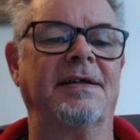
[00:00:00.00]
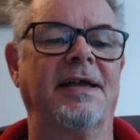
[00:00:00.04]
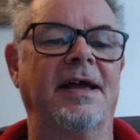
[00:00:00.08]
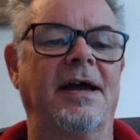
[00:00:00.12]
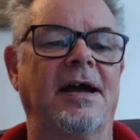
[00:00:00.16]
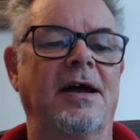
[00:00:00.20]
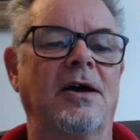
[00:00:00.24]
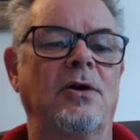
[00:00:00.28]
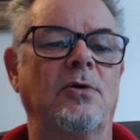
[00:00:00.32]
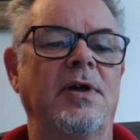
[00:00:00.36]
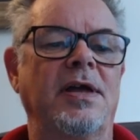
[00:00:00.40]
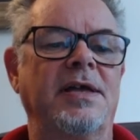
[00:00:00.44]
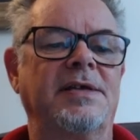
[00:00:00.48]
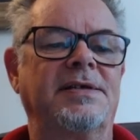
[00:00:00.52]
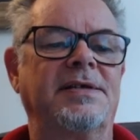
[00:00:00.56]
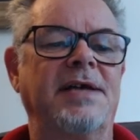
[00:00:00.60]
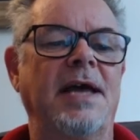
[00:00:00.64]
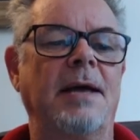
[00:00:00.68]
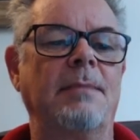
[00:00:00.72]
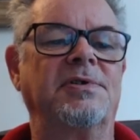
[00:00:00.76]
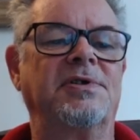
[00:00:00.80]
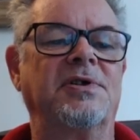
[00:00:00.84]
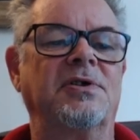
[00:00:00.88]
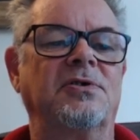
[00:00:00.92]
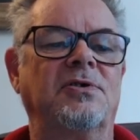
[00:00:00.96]
now, it's
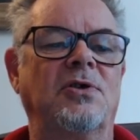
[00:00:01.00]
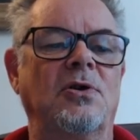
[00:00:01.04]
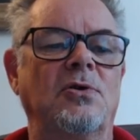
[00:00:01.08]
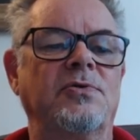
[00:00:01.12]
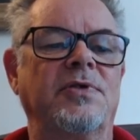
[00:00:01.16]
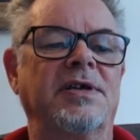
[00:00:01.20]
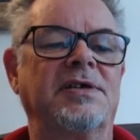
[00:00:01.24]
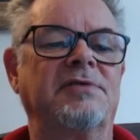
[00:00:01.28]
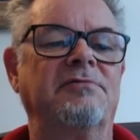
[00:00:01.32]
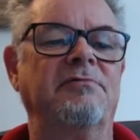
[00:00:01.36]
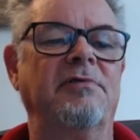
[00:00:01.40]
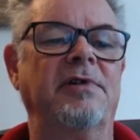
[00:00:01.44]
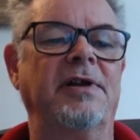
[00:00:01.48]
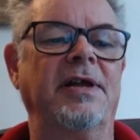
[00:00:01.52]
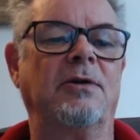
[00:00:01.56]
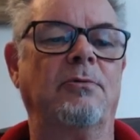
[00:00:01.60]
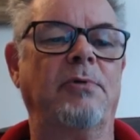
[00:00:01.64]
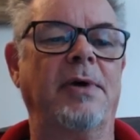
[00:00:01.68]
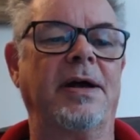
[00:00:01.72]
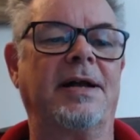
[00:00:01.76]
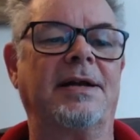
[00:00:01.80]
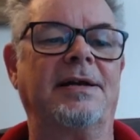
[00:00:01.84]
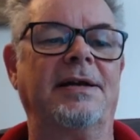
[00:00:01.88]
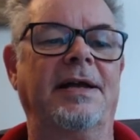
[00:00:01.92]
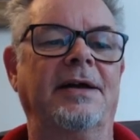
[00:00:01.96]
able to do this really
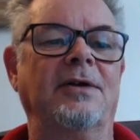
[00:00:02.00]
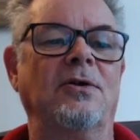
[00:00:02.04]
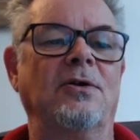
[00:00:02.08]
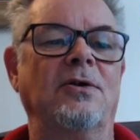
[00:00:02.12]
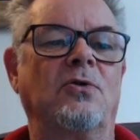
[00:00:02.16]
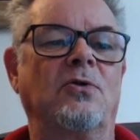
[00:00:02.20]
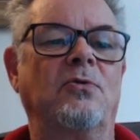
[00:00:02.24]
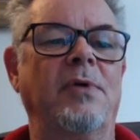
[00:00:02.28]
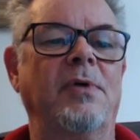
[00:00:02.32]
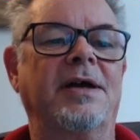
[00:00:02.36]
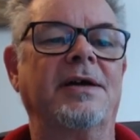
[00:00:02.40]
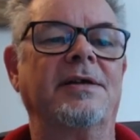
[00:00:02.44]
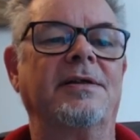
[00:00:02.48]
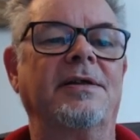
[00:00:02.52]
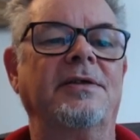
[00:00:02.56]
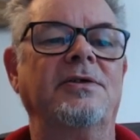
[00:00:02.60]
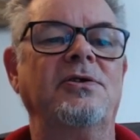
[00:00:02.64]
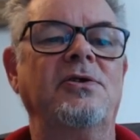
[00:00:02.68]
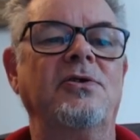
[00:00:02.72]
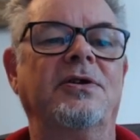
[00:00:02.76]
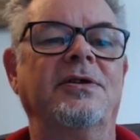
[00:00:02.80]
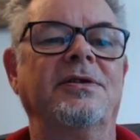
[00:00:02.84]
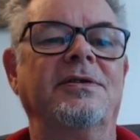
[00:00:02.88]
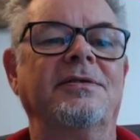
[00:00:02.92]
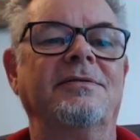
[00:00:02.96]
quickly, a lot quicker than
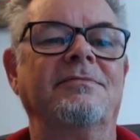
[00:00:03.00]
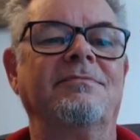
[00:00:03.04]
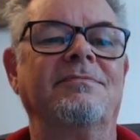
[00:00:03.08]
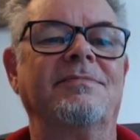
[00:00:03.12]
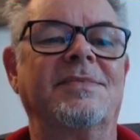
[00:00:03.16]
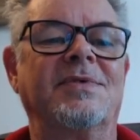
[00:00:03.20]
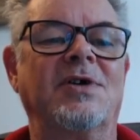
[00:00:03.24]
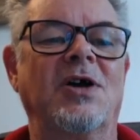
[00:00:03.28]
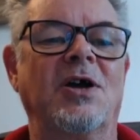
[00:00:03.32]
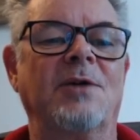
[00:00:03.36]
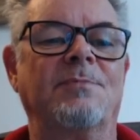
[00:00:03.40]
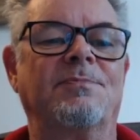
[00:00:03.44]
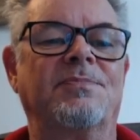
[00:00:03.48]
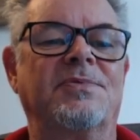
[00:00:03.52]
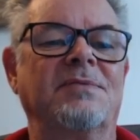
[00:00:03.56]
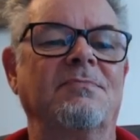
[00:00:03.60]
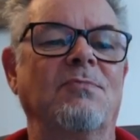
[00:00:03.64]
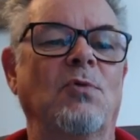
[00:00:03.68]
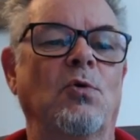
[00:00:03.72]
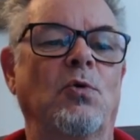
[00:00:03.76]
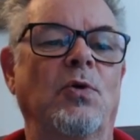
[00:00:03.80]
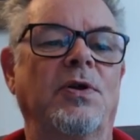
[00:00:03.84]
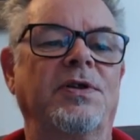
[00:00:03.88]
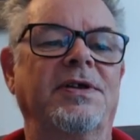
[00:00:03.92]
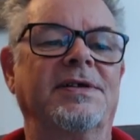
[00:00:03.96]
you can type them
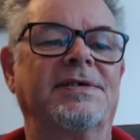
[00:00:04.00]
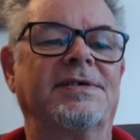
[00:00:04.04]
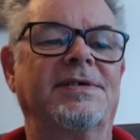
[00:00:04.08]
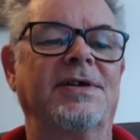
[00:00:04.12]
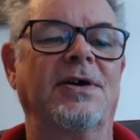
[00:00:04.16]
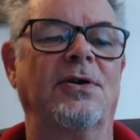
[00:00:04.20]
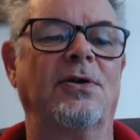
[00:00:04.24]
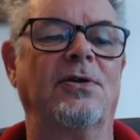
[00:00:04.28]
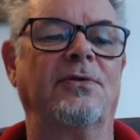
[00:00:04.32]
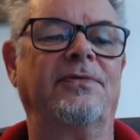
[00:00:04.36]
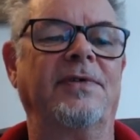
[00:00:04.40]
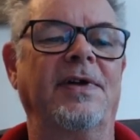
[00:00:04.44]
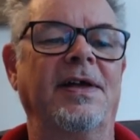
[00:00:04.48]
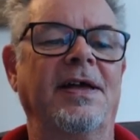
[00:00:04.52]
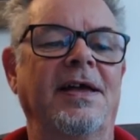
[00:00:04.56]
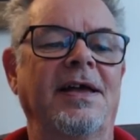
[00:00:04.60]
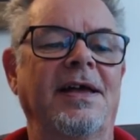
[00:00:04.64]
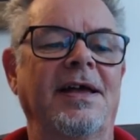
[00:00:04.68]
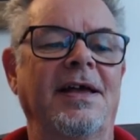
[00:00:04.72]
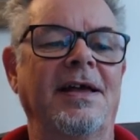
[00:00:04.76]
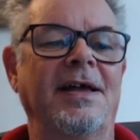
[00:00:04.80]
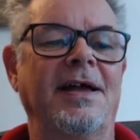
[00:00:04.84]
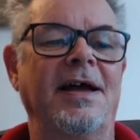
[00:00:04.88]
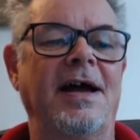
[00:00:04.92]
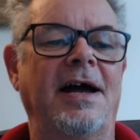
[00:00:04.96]
all in yourself,
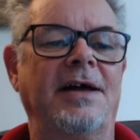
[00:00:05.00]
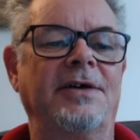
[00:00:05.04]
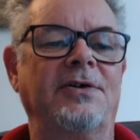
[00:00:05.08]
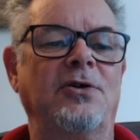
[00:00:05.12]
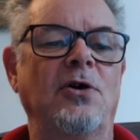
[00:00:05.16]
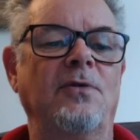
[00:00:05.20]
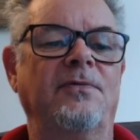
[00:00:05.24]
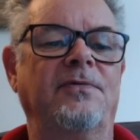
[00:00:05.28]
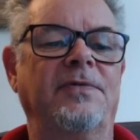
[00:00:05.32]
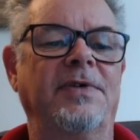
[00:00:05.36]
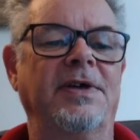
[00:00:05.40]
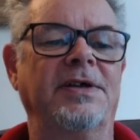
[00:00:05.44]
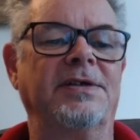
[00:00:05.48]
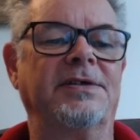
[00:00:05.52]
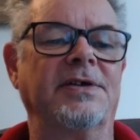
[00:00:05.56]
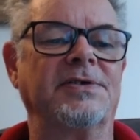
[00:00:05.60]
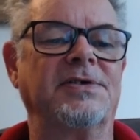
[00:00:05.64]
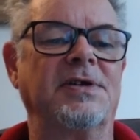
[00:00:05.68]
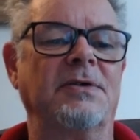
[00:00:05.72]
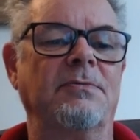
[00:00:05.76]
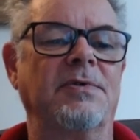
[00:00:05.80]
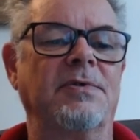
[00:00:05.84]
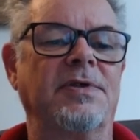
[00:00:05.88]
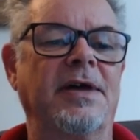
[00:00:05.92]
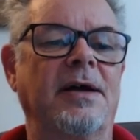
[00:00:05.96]
and hopefully it does
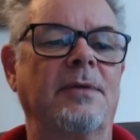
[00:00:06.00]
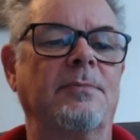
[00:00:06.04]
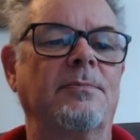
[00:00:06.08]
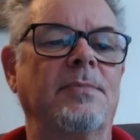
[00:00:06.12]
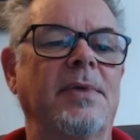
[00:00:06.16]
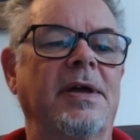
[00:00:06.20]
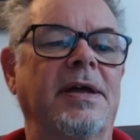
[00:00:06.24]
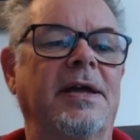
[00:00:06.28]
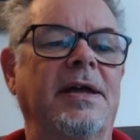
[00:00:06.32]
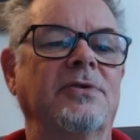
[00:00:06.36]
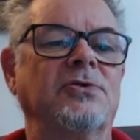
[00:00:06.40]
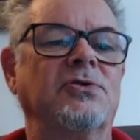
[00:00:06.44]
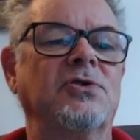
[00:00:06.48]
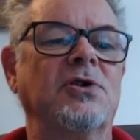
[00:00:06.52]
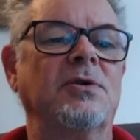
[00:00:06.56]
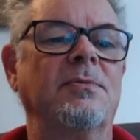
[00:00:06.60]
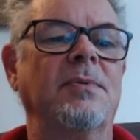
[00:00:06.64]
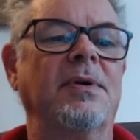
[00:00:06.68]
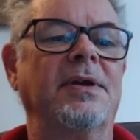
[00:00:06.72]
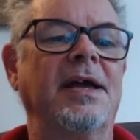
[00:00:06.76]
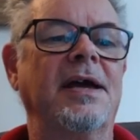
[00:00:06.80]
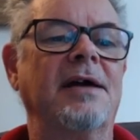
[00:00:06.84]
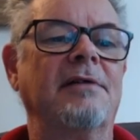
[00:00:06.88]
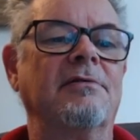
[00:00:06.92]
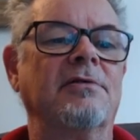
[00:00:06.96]
it without making too
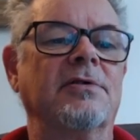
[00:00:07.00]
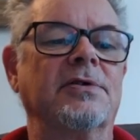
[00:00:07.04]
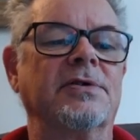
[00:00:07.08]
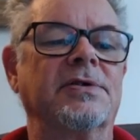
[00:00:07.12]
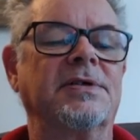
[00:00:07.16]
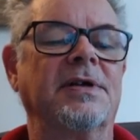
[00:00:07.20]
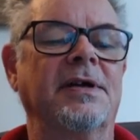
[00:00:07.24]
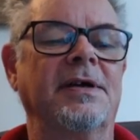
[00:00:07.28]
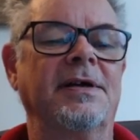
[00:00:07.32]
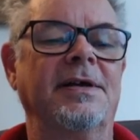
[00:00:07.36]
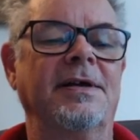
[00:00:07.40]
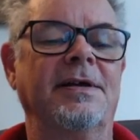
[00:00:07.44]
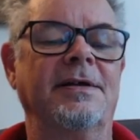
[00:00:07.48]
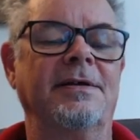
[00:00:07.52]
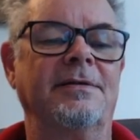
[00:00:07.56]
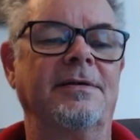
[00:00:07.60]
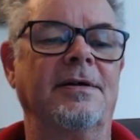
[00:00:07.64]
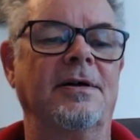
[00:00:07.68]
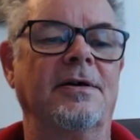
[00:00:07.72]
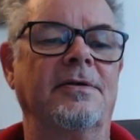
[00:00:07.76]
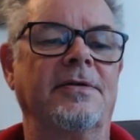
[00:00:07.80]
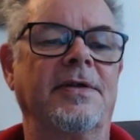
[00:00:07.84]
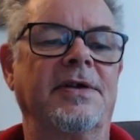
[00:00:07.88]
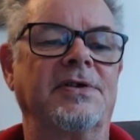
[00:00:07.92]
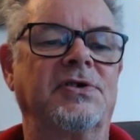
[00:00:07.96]
many errors.
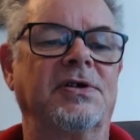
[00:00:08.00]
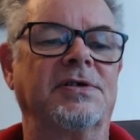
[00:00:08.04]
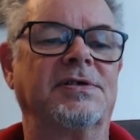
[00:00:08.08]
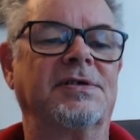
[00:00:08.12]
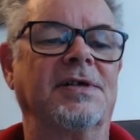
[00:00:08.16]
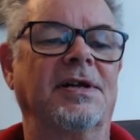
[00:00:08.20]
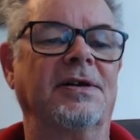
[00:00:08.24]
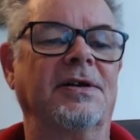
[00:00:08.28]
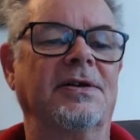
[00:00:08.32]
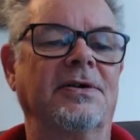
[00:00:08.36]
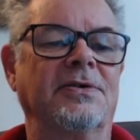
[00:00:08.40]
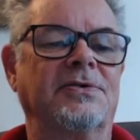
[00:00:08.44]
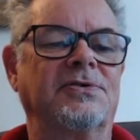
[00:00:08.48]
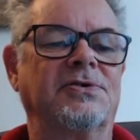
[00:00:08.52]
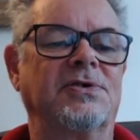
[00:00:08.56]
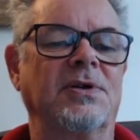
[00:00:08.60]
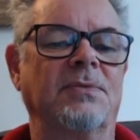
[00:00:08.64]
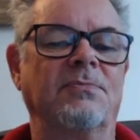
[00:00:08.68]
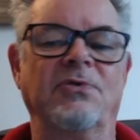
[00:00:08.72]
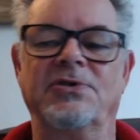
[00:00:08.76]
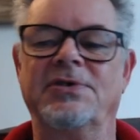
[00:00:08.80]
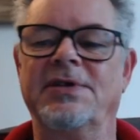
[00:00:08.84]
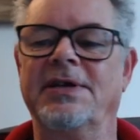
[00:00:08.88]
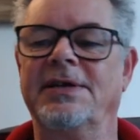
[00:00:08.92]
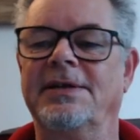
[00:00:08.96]
That's just a large
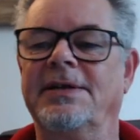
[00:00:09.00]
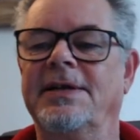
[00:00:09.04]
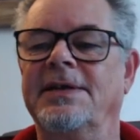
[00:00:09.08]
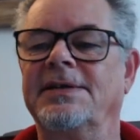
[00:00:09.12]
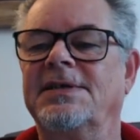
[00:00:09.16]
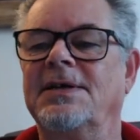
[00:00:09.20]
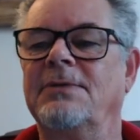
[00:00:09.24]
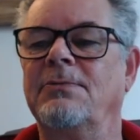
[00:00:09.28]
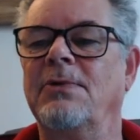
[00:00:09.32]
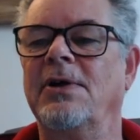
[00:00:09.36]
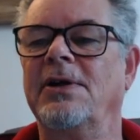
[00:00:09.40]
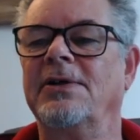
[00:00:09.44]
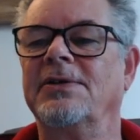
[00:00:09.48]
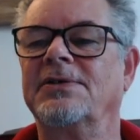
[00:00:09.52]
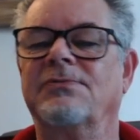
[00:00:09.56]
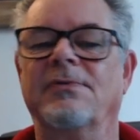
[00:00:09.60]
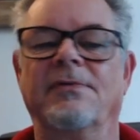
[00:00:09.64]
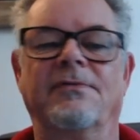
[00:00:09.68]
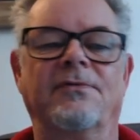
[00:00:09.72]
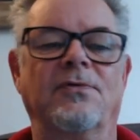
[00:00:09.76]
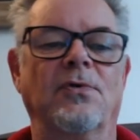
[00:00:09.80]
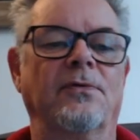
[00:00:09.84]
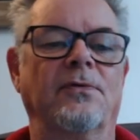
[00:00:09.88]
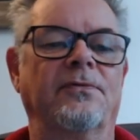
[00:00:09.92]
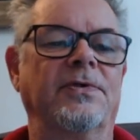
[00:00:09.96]
subroutine. Let's see what else we've
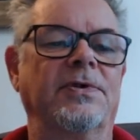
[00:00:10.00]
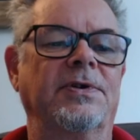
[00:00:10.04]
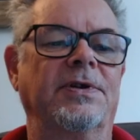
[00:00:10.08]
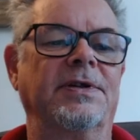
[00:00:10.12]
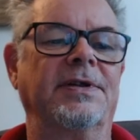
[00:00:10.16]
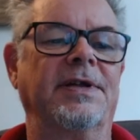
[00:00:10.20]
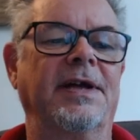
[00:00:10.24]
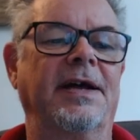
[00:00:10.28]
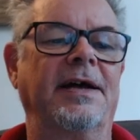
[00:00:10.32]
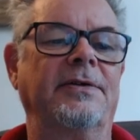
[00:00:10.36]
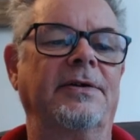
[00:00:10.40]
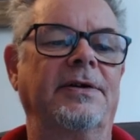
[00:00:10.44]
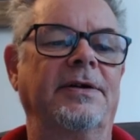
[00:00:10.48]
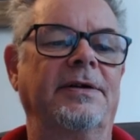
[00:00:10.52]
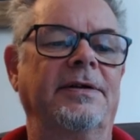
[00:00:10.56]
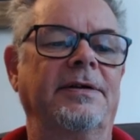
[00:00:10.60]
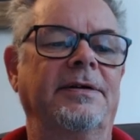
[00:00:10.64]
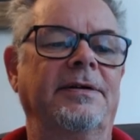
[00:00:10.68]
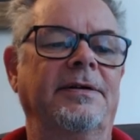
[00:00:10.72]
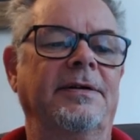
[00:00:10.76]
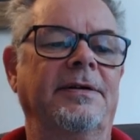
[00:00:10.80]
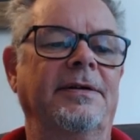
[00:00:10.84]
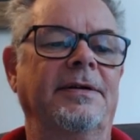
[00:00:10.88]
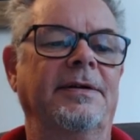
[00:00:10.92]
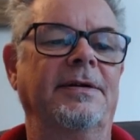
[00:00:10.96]
got further down.
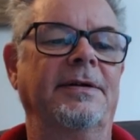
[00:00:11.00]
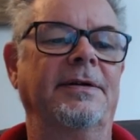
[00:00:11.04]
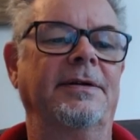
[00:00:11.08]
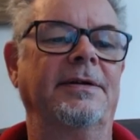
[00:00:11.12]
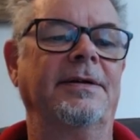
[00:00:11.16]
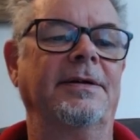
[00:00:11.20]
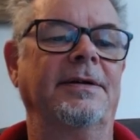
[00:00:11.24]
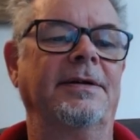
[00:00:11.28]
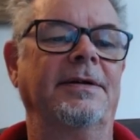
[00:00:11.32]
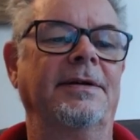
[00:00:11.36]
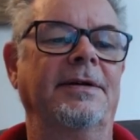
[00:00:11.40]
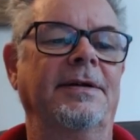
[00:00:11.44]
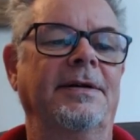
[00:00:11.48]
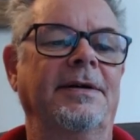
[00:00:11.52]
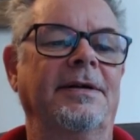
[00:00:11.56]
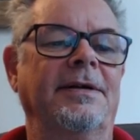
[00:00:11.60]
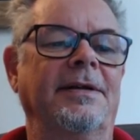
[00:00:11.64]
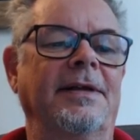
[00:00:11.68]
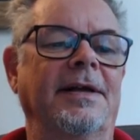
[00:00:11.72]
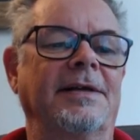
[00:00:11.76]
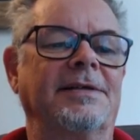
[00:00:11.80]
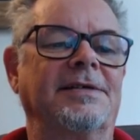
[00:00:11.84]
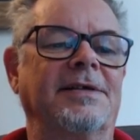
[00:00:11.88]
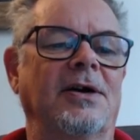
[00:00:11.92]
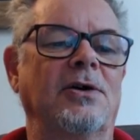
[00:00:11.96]

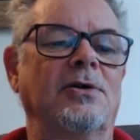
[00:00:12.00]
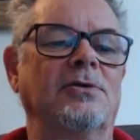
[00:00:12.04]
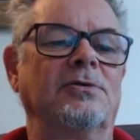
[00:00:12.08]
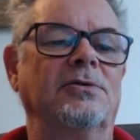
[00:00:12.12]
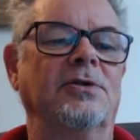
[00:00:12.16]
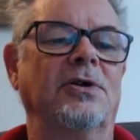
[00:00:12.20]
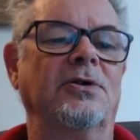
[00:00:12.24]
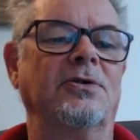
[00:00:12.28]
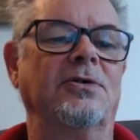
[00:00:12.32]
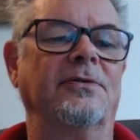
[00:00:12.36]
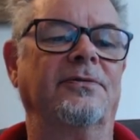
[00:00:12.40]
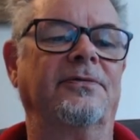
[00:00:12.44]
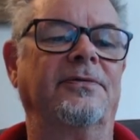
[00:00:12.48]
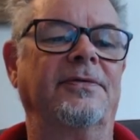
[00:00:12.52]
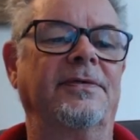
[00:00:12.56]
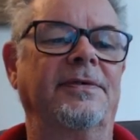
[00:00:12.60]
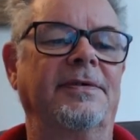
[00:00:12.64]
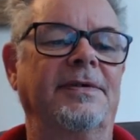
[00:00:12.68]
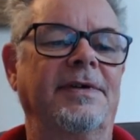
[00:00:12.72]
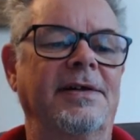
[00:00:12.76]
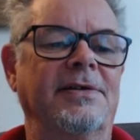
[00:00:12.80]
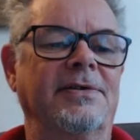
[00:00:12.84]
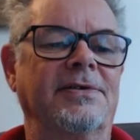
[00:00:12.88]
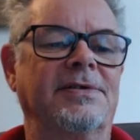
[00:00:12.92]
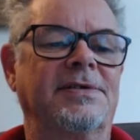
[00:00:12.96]
That's a whole load of
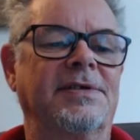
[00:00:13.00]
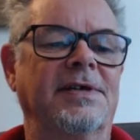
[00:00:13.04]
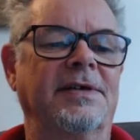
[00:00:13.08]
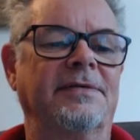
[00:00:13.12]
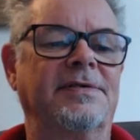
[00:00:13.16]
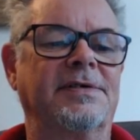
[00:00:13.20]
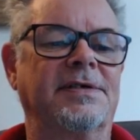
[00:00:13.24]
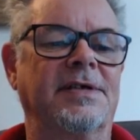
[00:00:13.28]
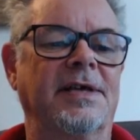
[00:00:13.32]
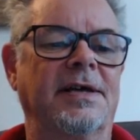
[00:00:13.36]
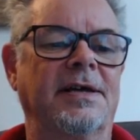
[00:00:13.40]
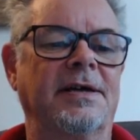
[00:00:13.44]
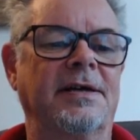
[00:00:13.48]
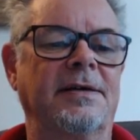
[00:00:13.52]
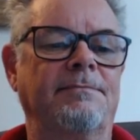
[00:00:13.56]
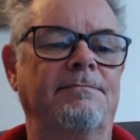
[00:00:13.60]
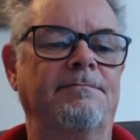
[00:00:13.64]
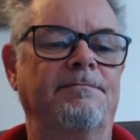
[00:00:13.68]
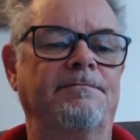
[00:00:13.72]
else ifs there.